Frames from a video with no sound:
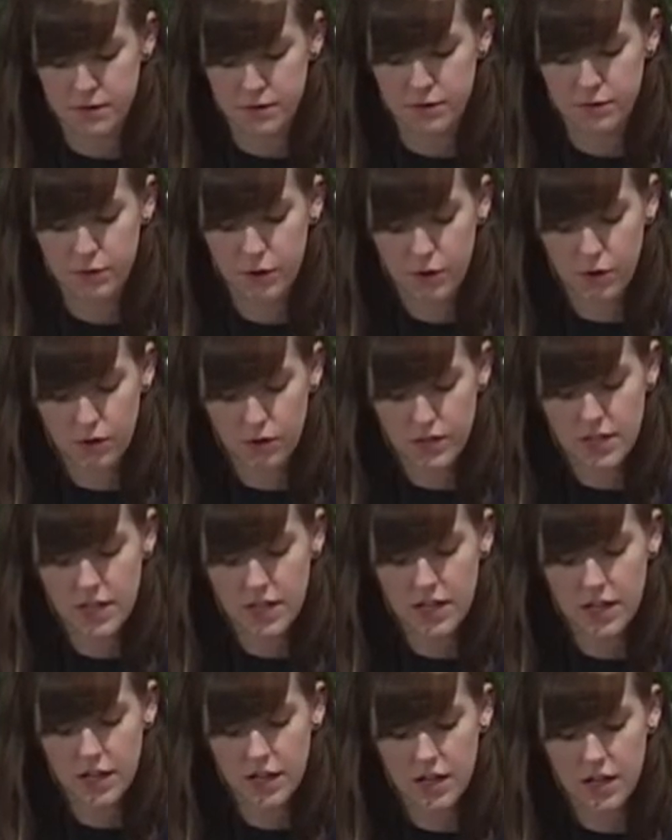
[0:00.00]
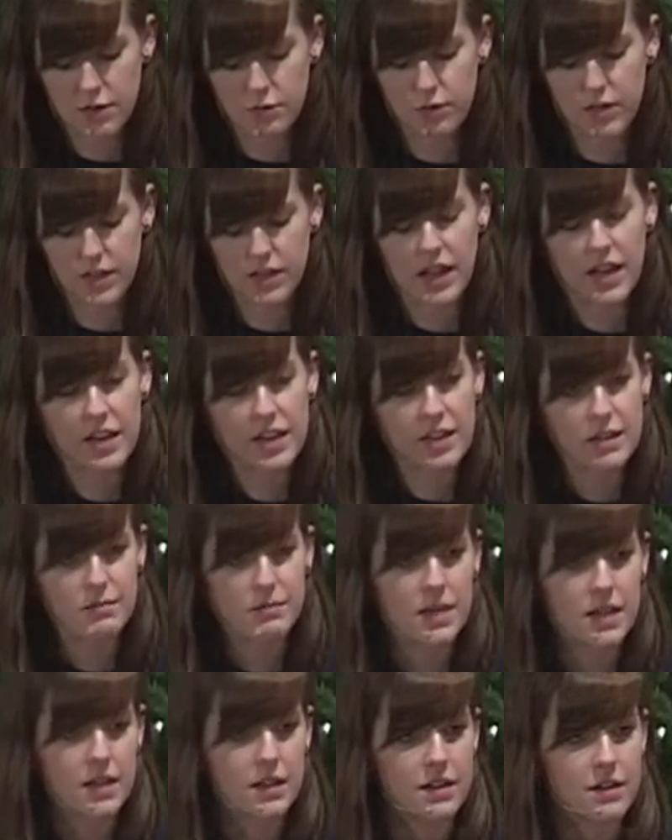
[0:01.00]
For only if we let
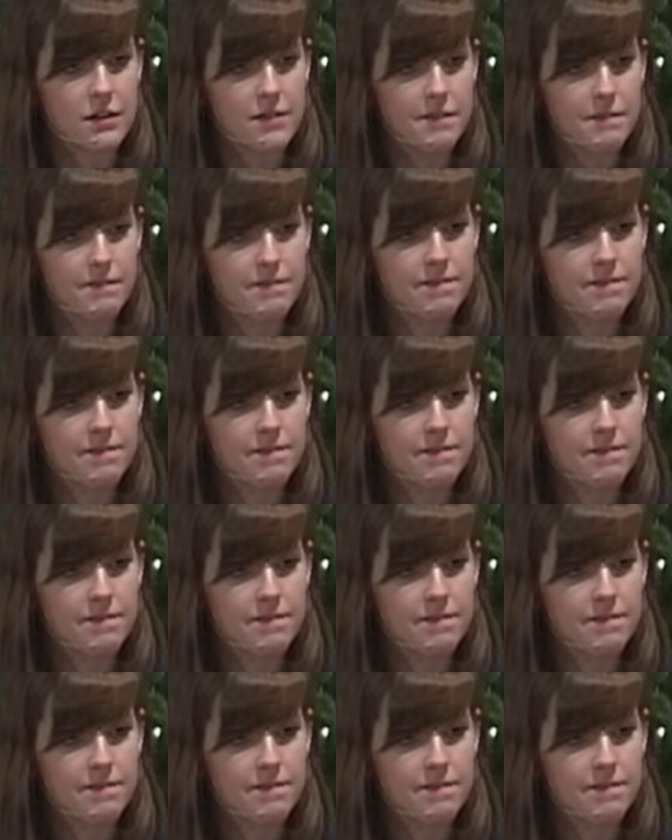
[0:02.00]
him in